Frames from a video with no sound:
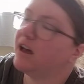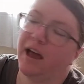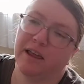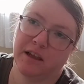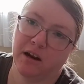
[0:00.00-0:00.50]

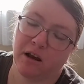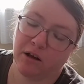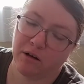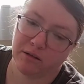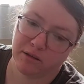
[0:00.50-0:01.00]
And then I
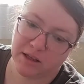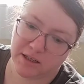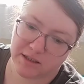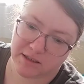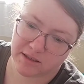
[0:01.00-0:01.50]
got
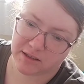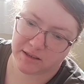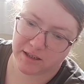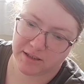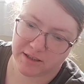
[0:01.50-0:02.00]

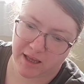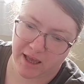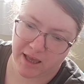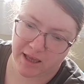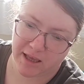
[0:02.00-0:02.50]
this. It's
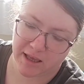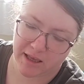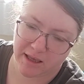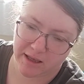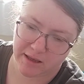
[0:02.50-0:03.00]
a
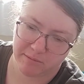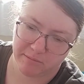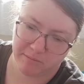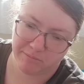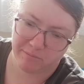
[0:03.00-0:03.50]

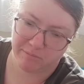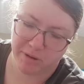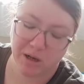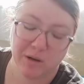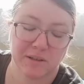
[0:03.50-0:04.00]

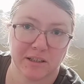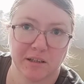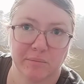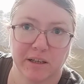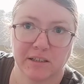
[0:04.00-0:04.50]
pillow
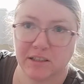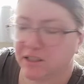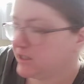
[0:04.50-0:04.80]
slip and sheet